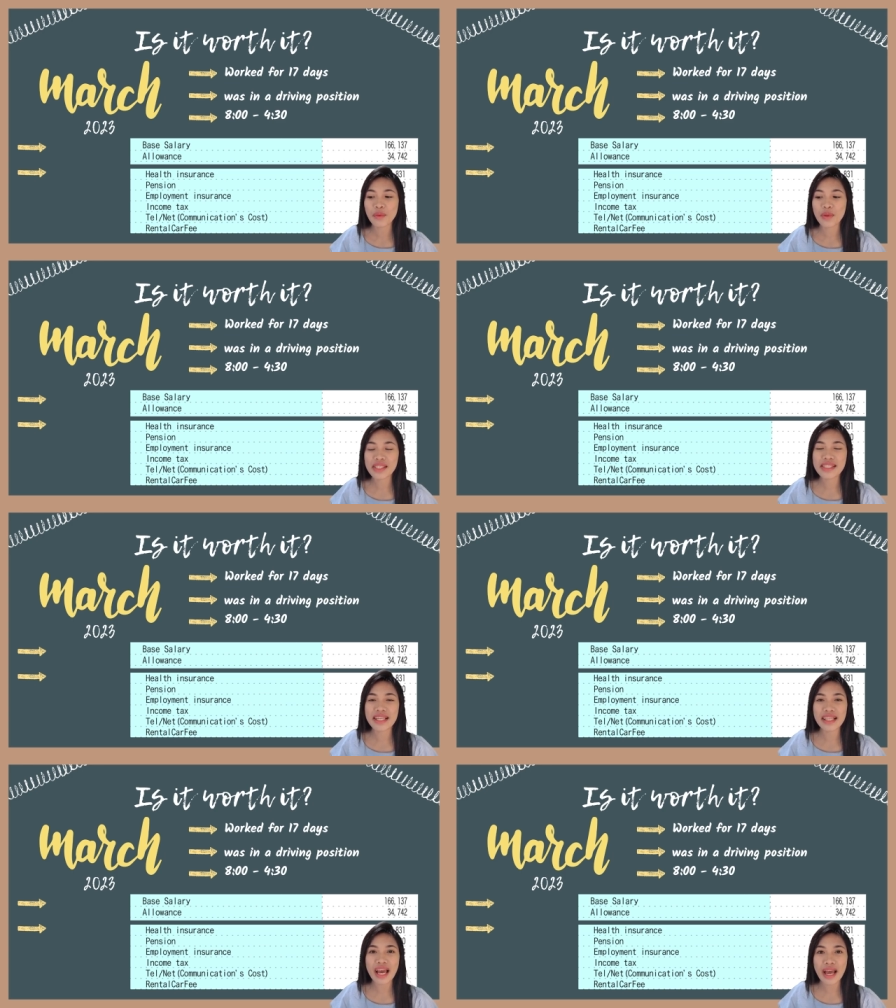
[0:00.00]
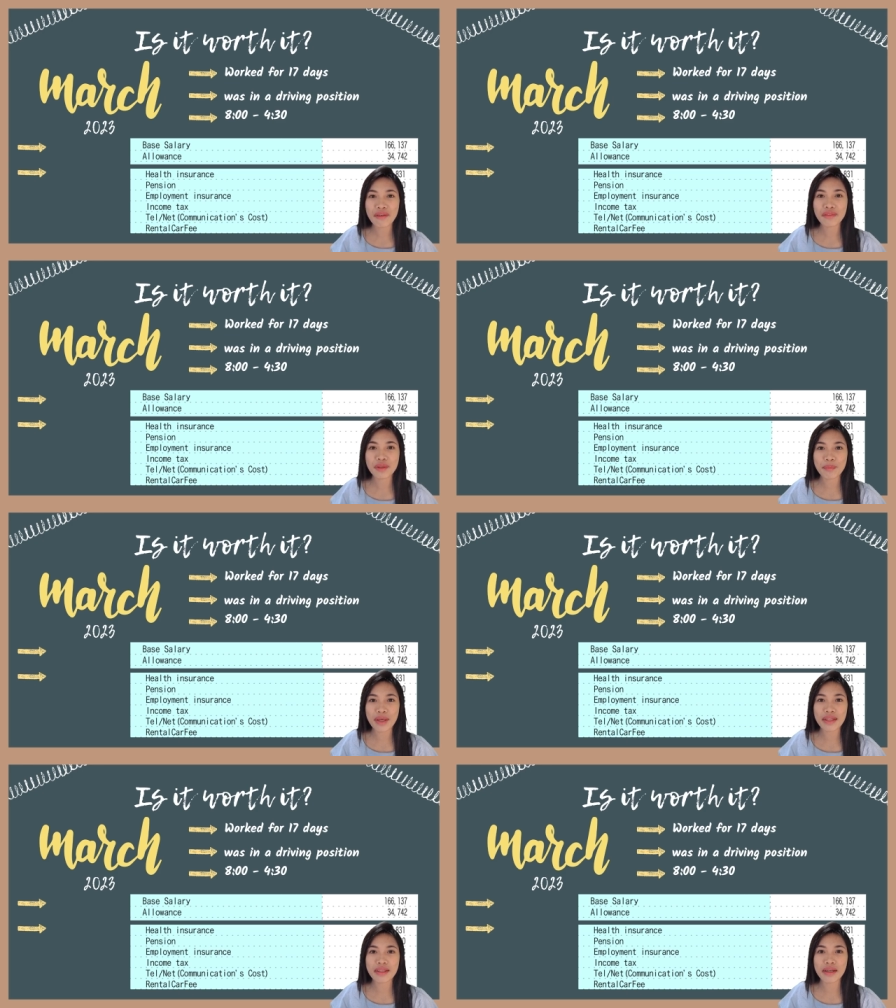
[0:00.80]
we still have to
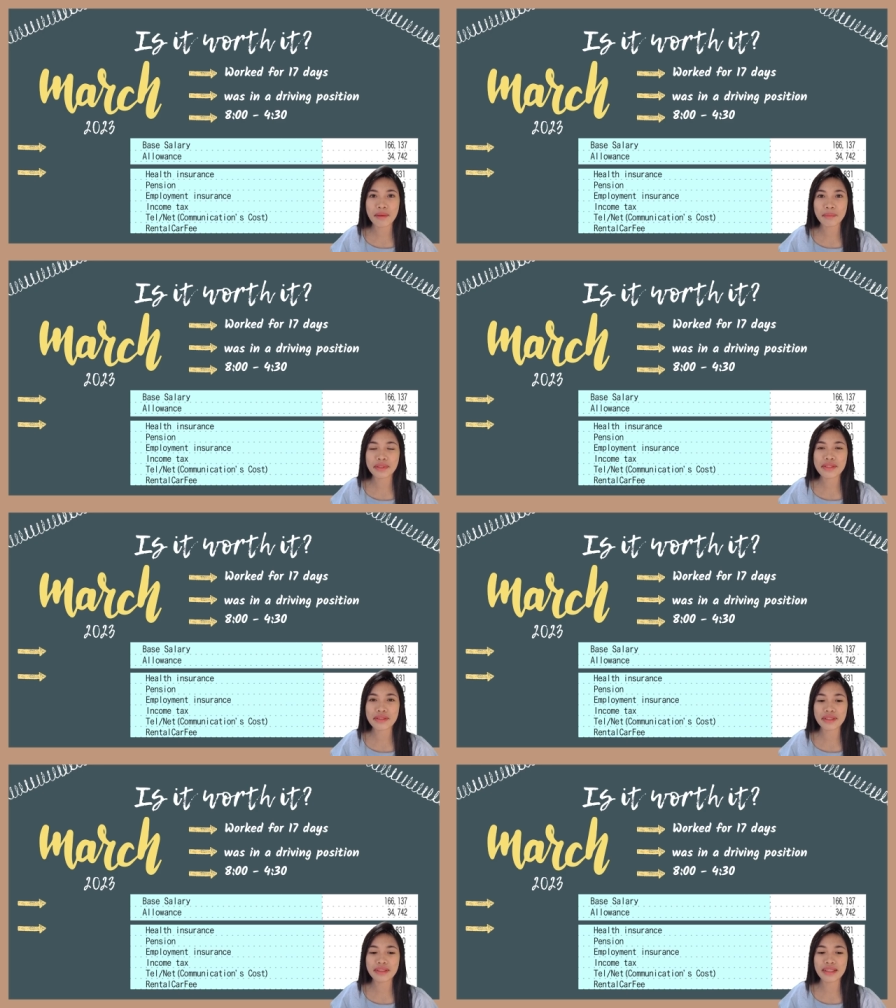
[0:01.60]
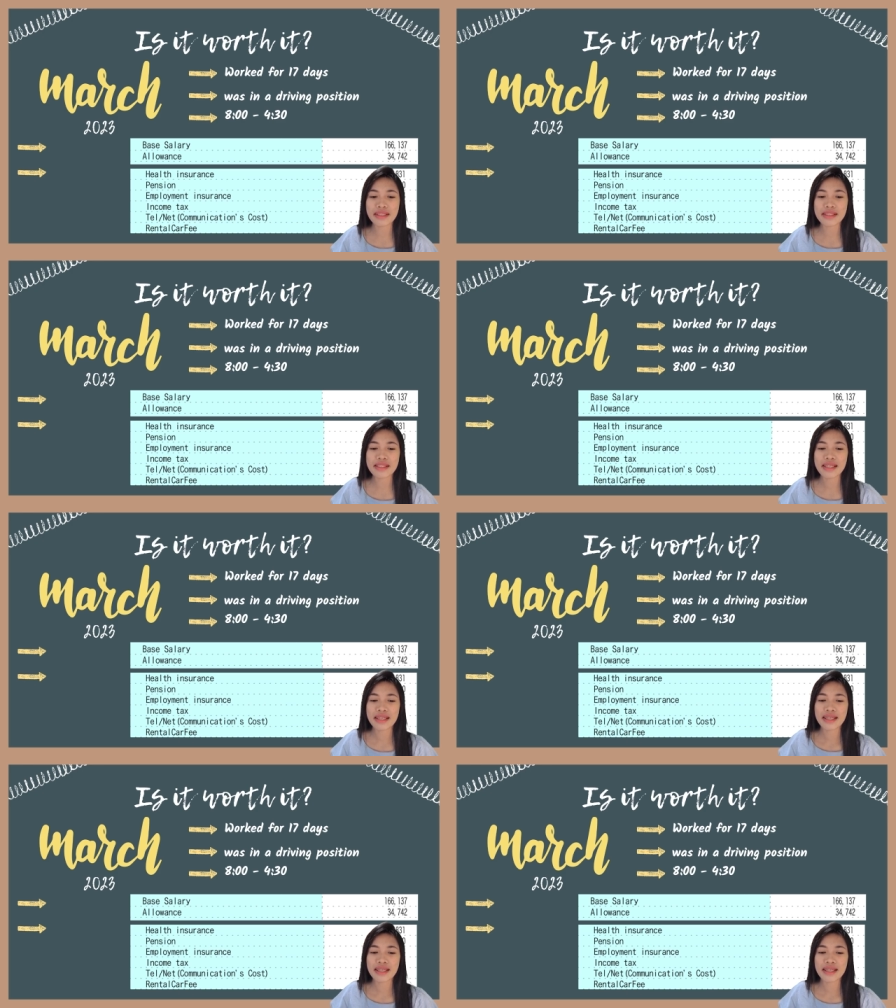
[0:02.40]
pay the compulsory things